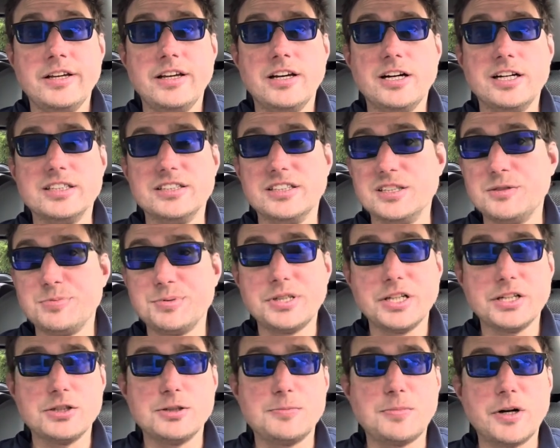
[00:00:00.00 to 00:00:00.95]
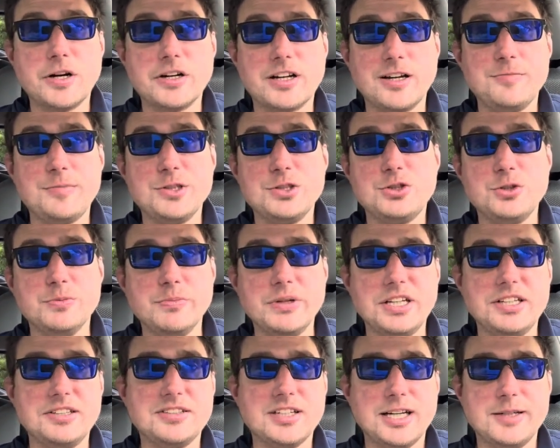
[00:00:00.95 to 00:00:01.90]
This particular park I've been to
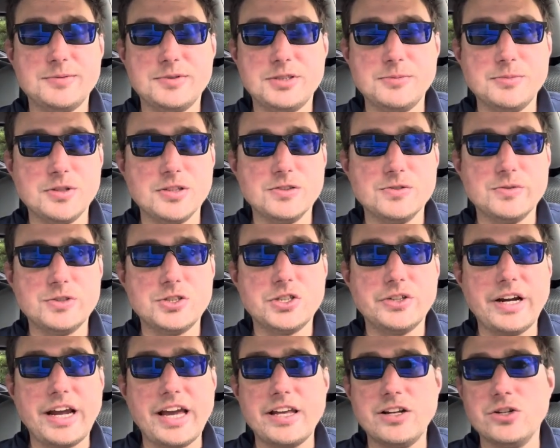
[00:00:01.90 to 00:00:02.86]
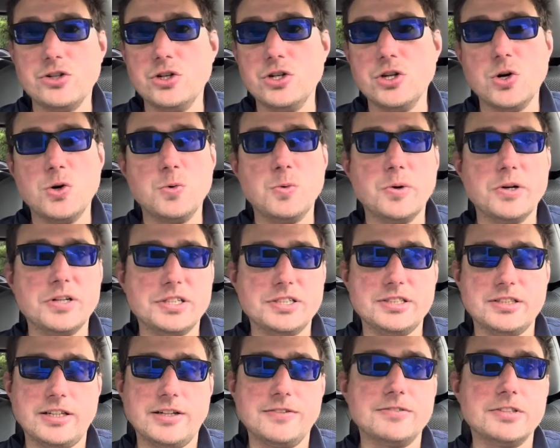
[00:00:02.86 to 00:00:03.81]
many times in the middle of winter, and no one
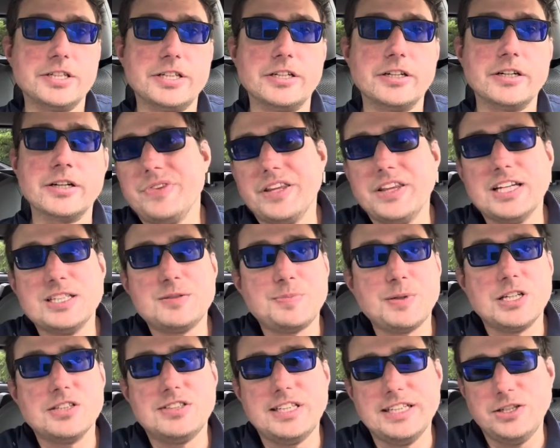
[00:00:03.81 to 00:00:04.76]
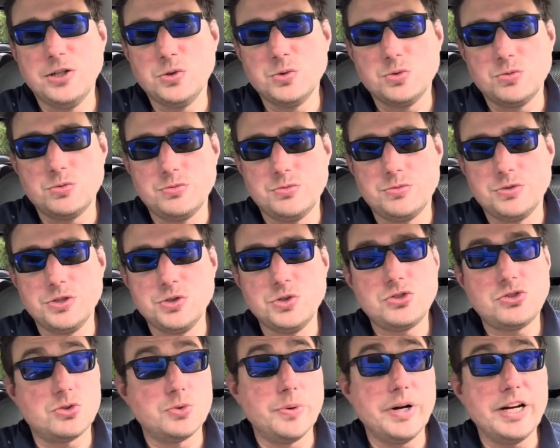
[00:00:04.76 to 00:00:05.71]
is ever here. And that's because they don't
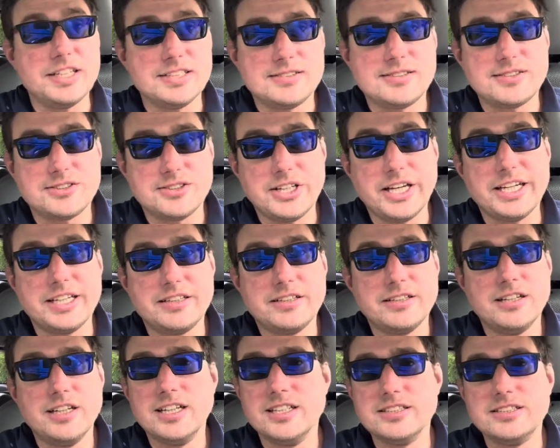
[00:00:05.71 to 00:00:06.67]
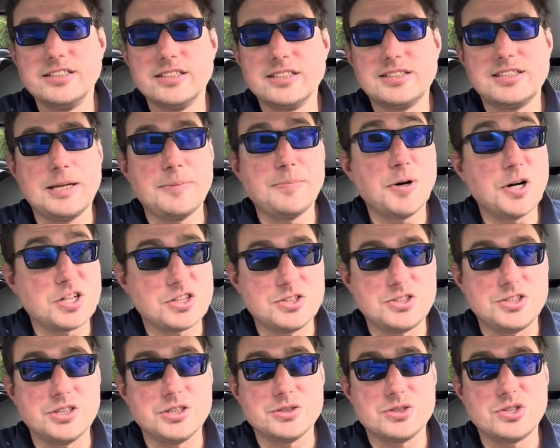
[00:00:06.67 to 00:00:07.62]
reduce the rates like the state parks
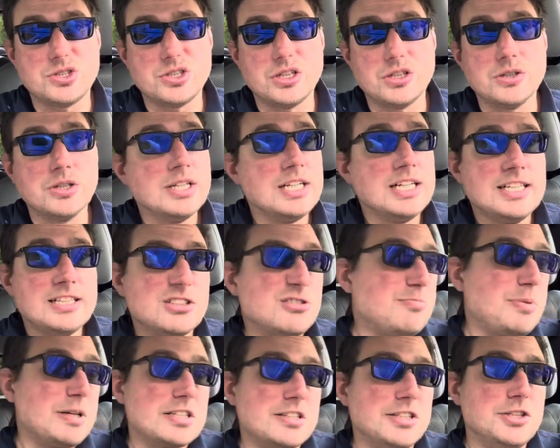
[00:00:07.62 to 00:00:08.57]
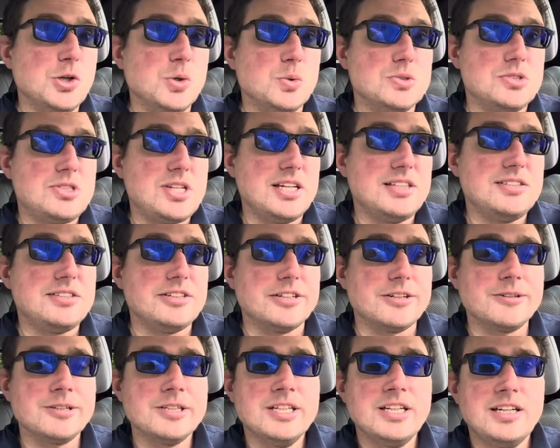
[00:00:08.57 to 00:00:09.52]
do, so just basically no one stays
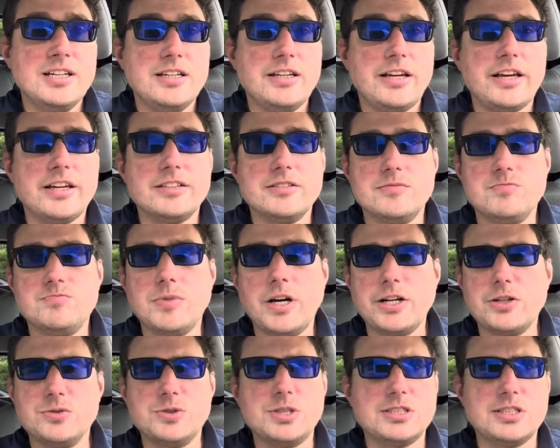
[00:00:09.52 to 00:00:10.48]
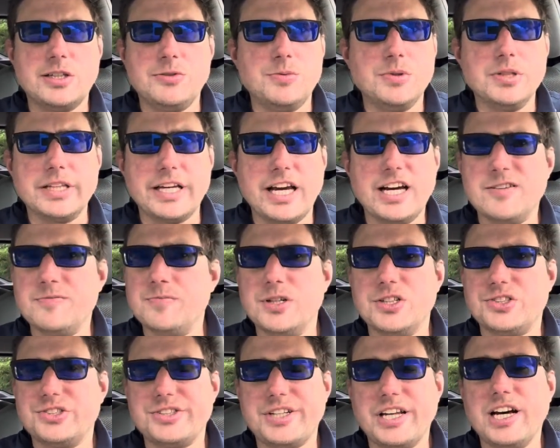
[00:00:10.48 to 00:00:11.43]
here. And I don't think they really have
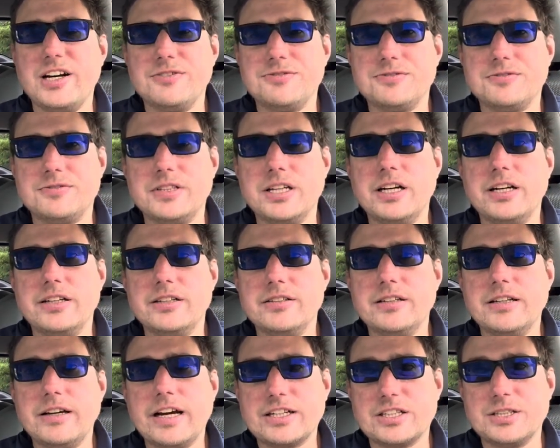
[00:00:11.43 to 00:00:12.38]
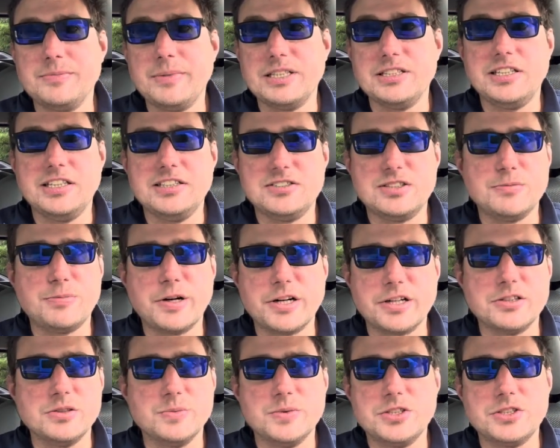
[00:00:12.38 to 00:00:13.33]
much staff that actually maintains the
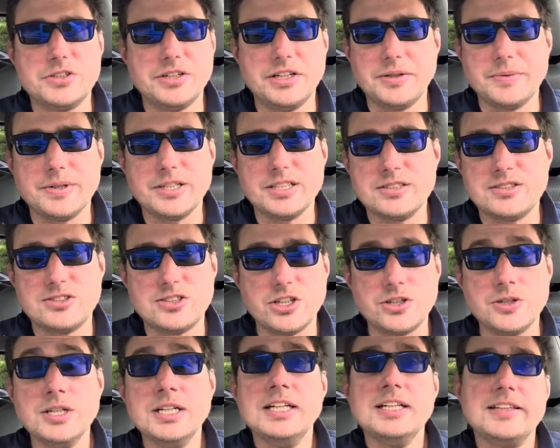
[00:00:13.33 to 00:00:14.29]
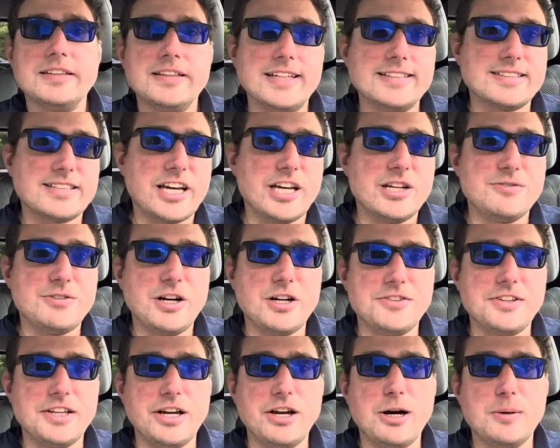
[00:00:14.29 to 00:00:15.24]
park in the winter anyways. So that's kind of how
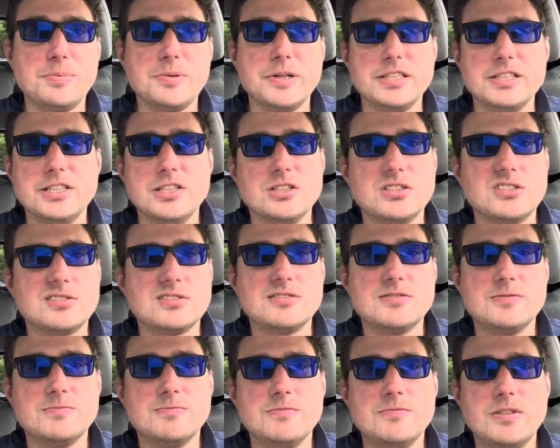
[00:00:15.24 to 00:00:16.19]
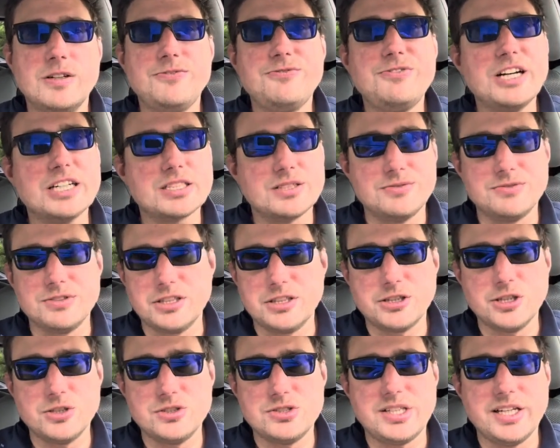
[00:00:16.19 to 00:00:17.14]
they operate. They just effectively
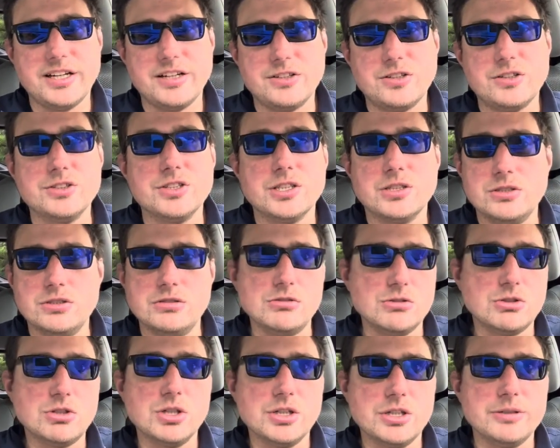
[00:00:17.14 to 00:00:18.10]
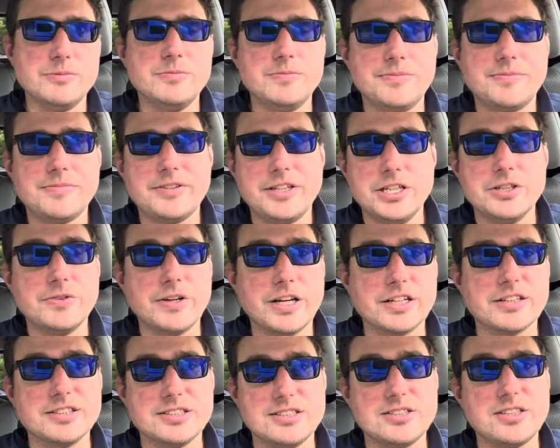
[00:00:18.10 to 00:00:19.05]
close down, although you could
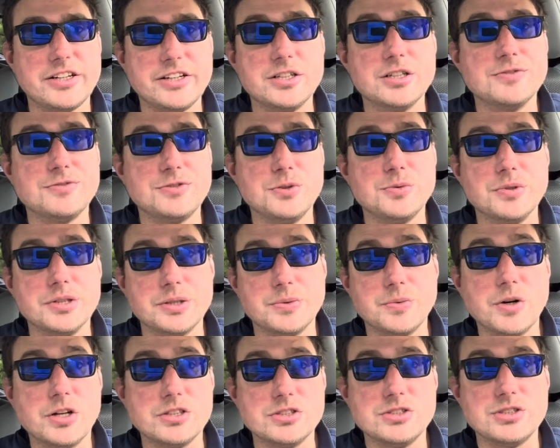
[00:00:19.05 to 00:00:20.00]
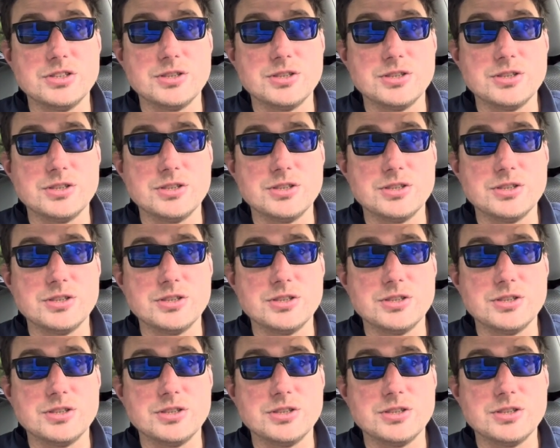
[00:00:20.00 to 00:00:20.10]
theoretically stay here if you really wanted to.